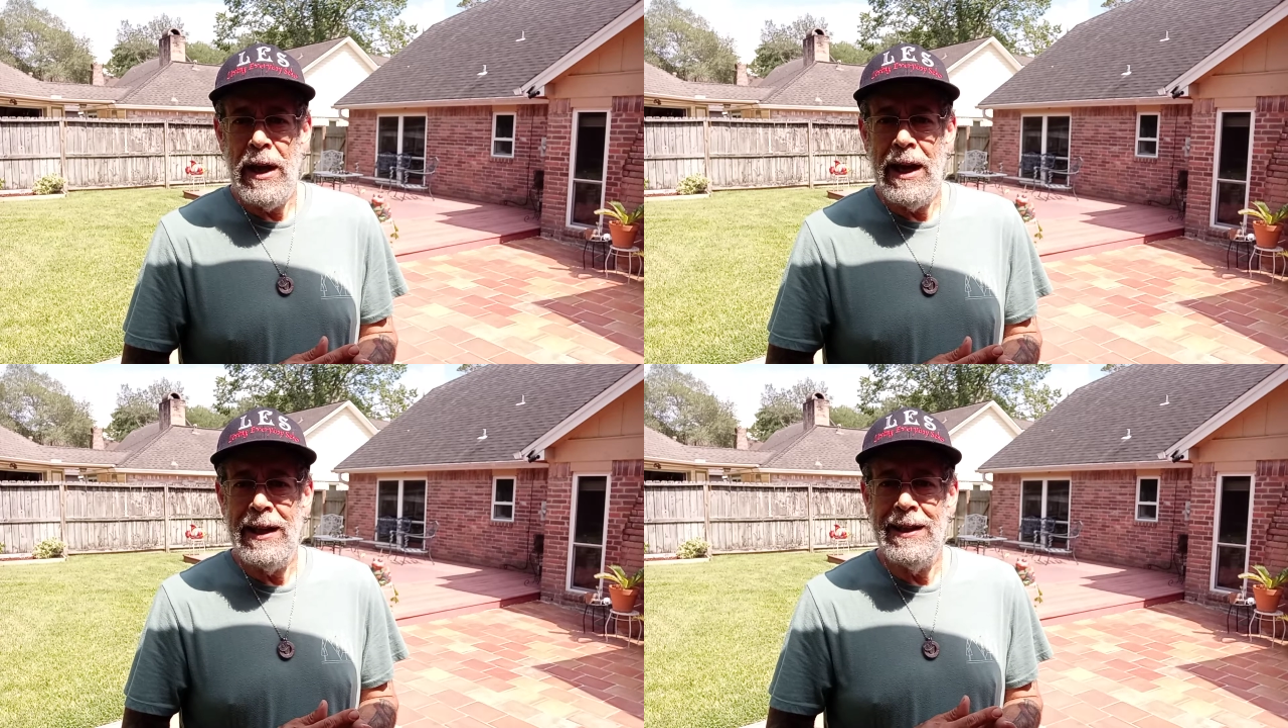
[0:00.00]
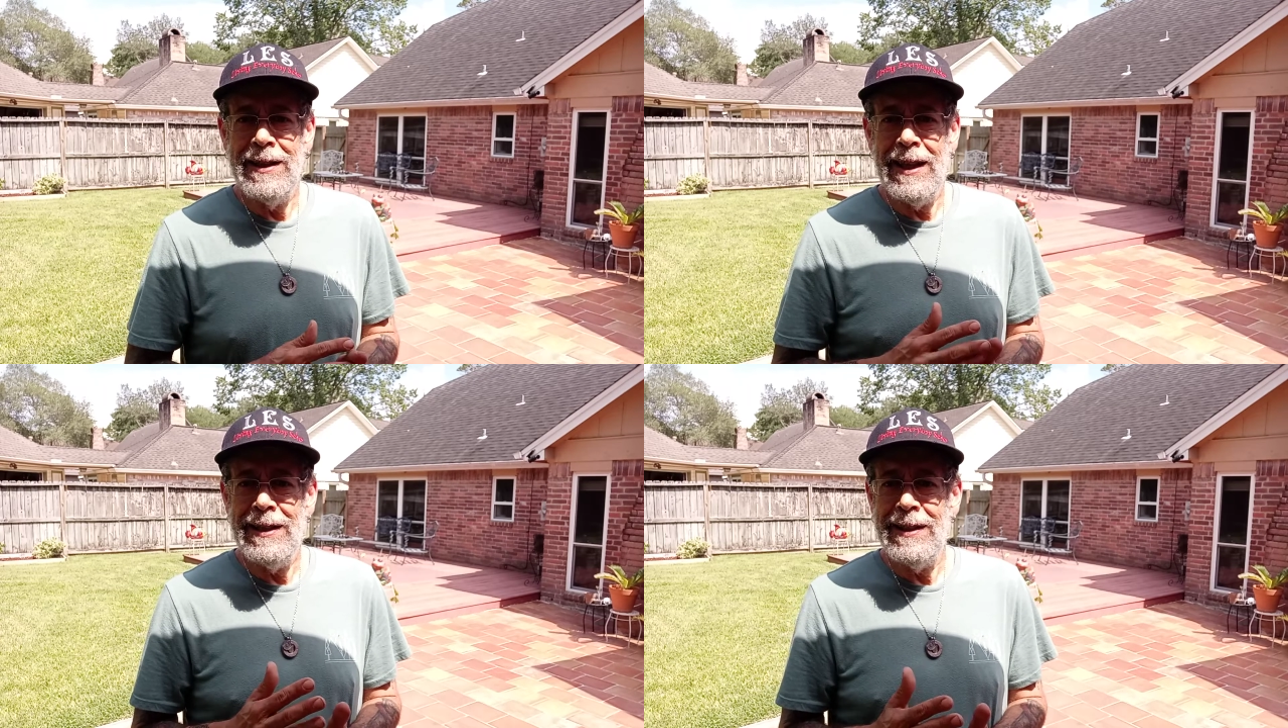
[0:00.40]
I
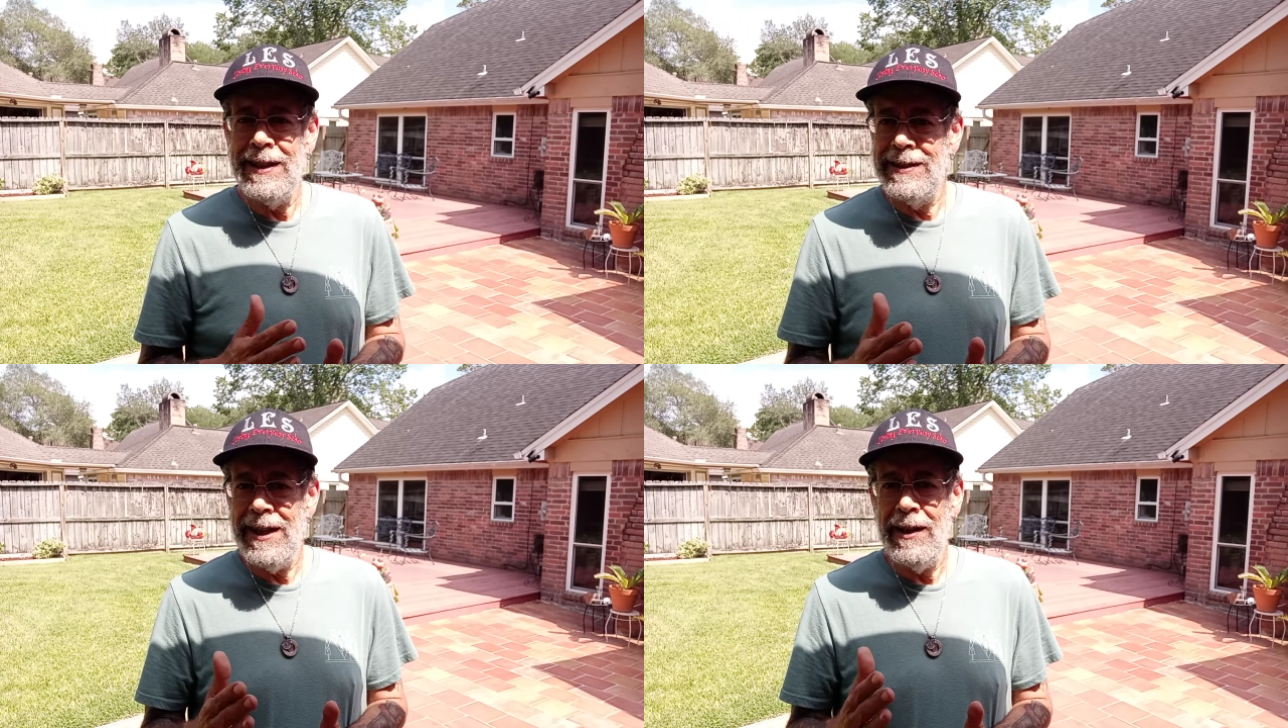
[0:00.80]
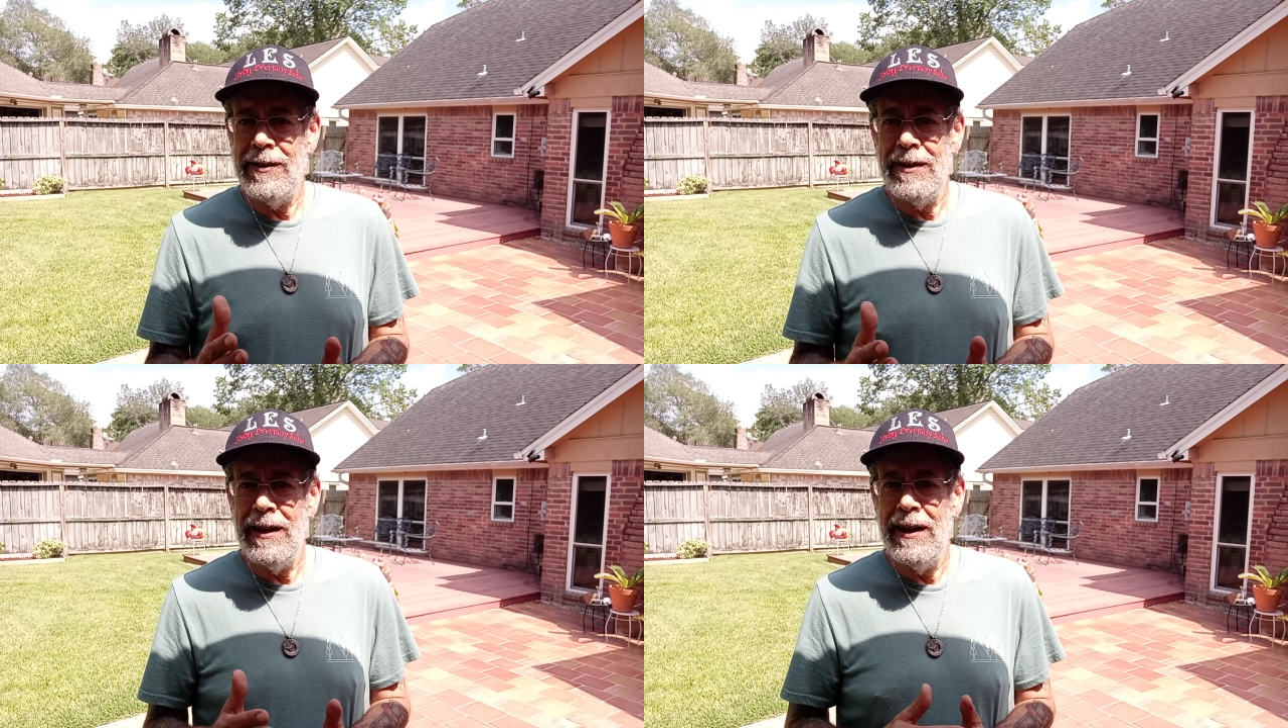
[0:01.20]
didn't think things
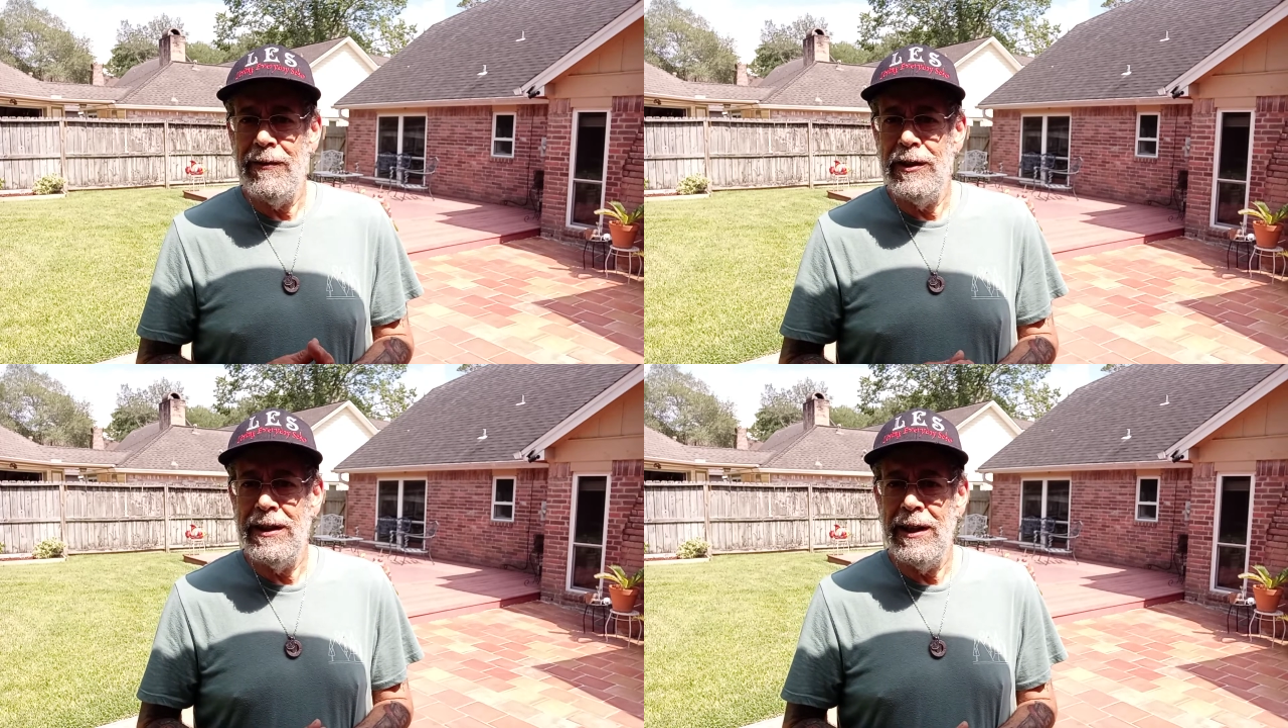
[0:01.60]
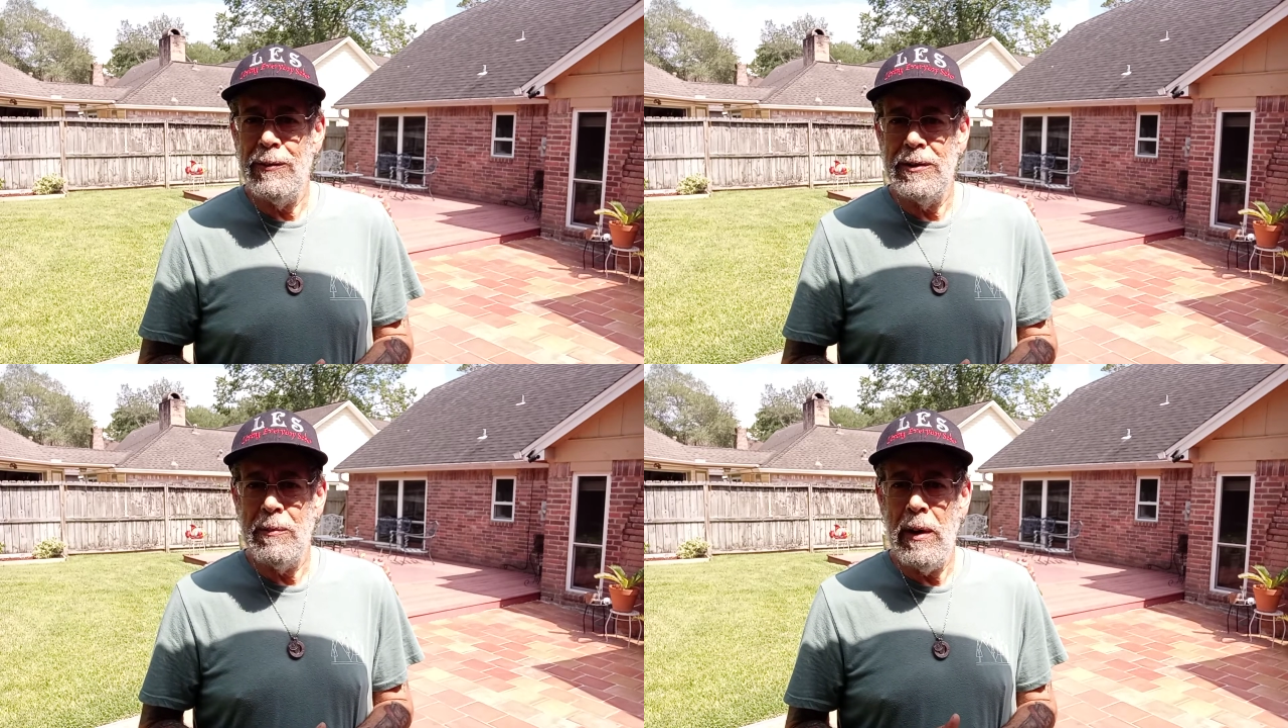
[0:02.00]
out.
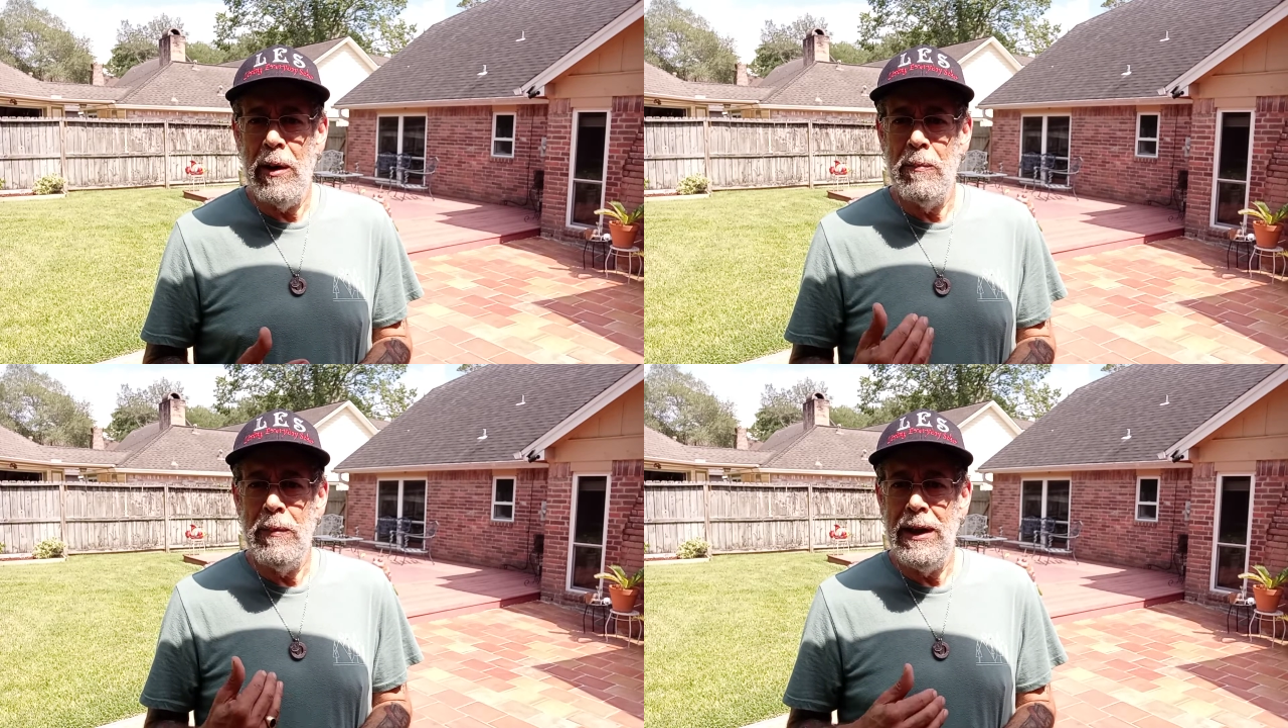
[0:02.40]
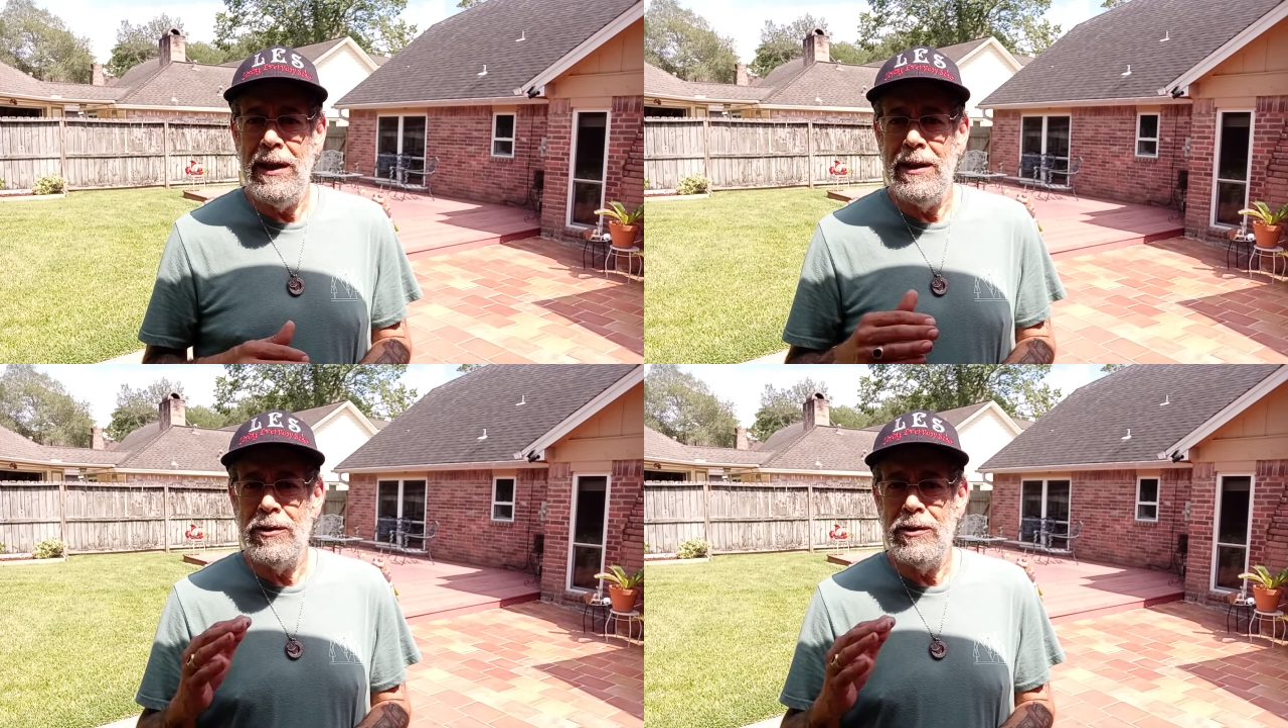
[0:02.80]
Everything was about me,